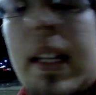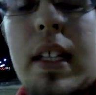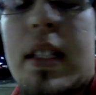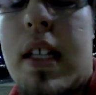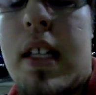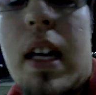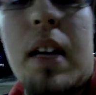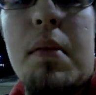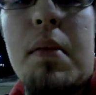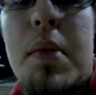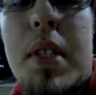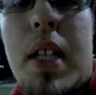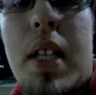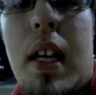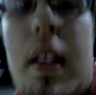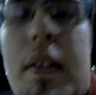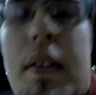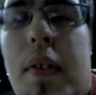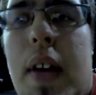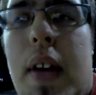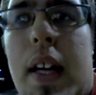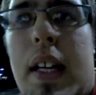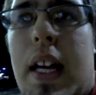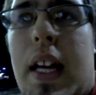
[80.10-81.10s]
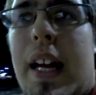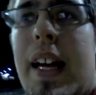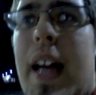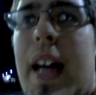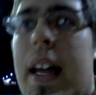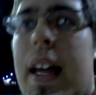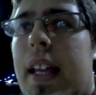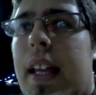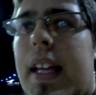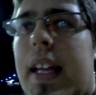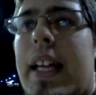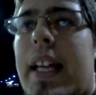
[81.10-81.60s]
that's kind of beside the fact. I,
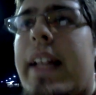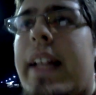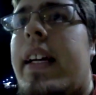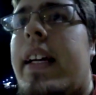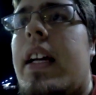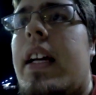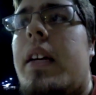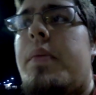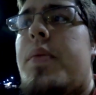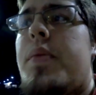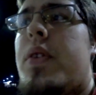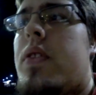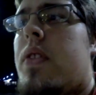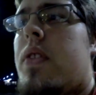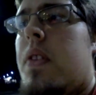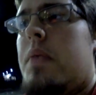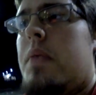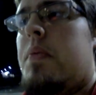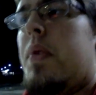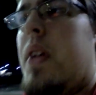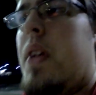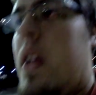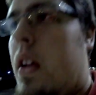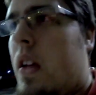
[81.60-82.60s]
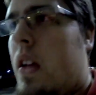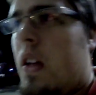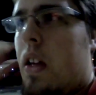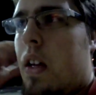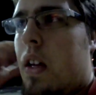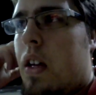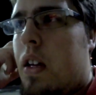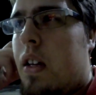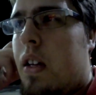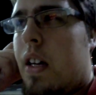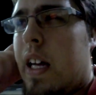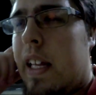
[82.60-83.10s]
I like any kind of music, but
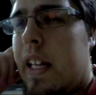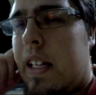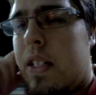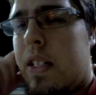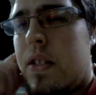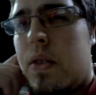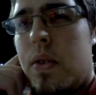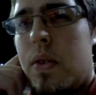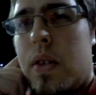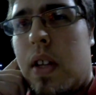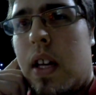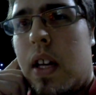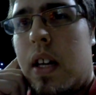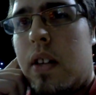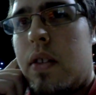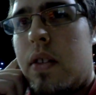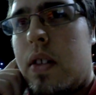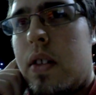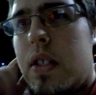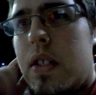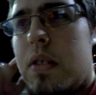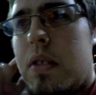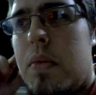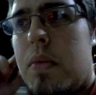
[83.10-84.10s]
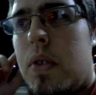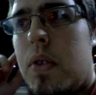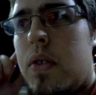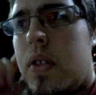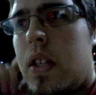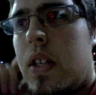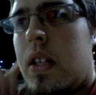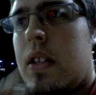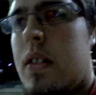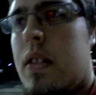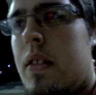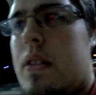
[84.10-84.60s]
I listen to a lot of Christian
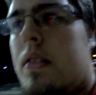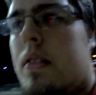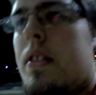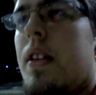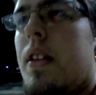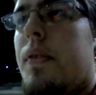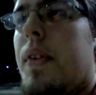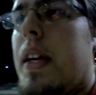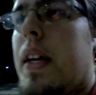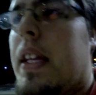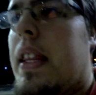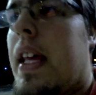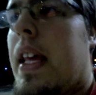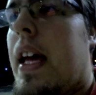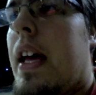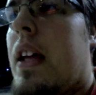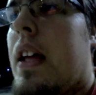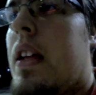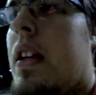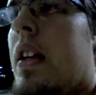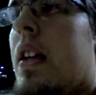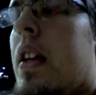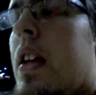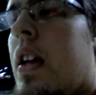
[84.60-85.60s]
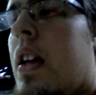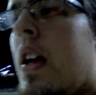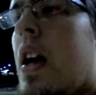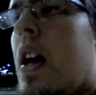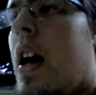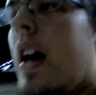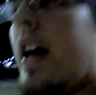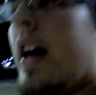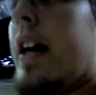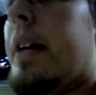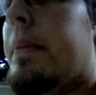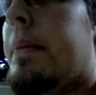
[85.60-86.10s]
music, stuff like that.
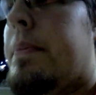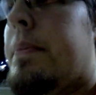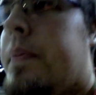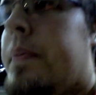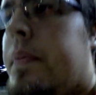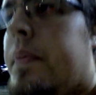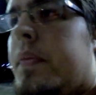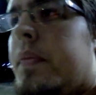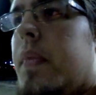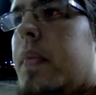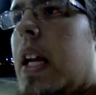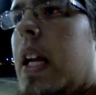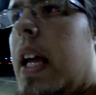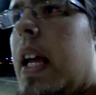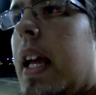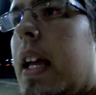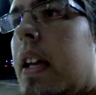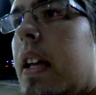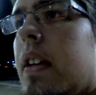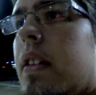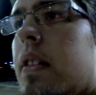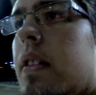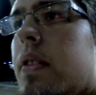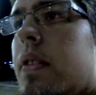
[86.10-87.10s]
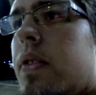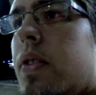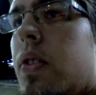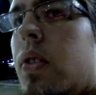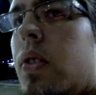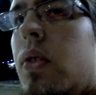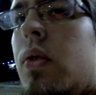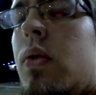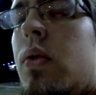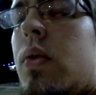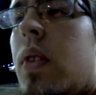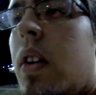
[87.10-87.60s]
Um, and
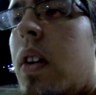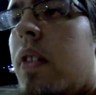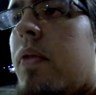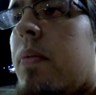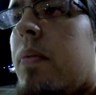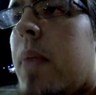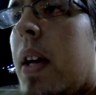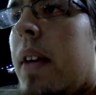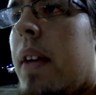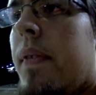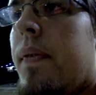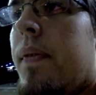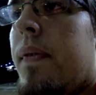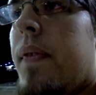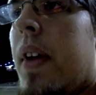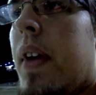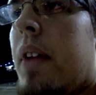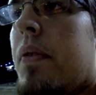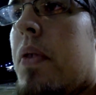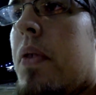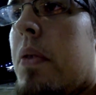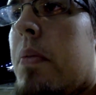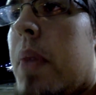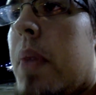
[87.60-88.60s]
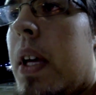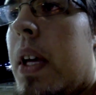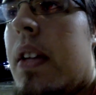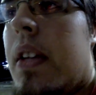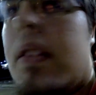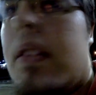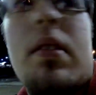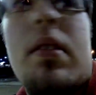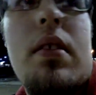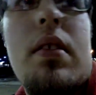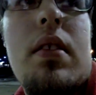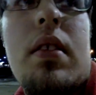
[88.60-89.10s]
two of my favorite
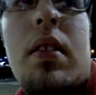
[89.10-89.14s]
bands